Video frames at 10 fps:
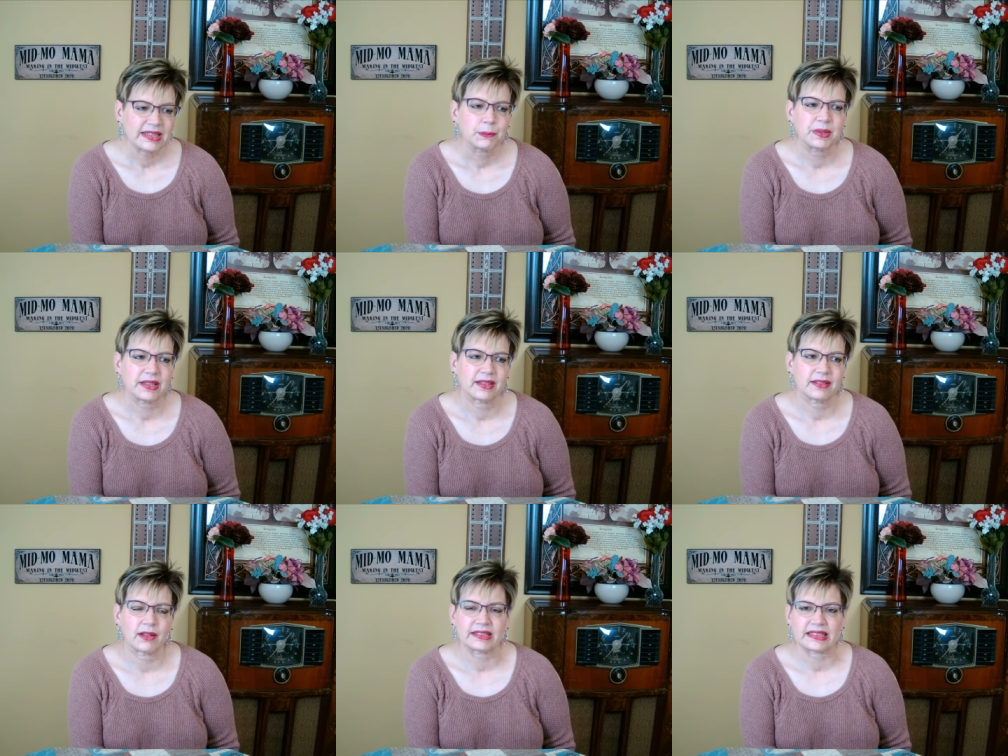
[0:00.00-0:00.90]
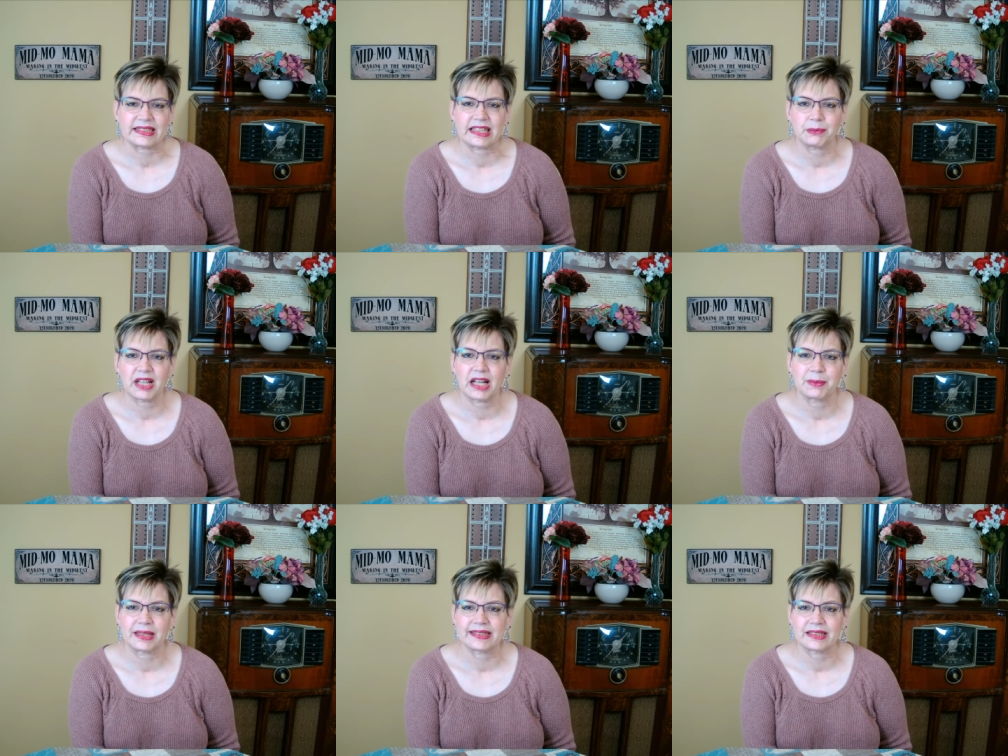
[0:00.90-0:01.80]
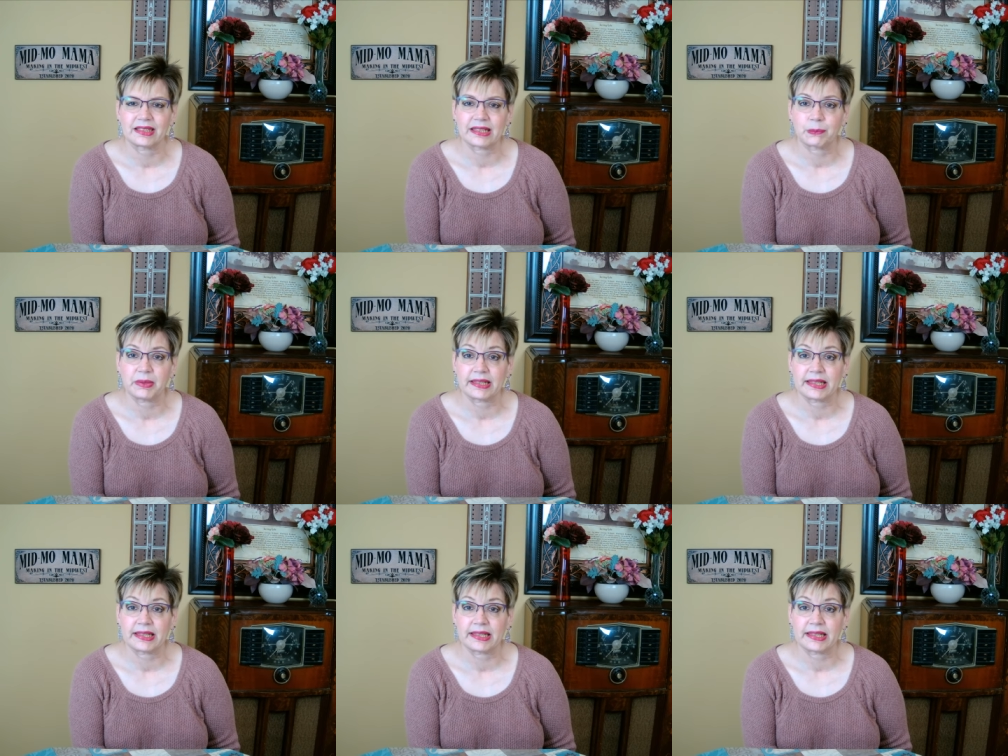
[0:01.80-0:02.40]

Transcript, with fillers: But at the same time, I didn't like being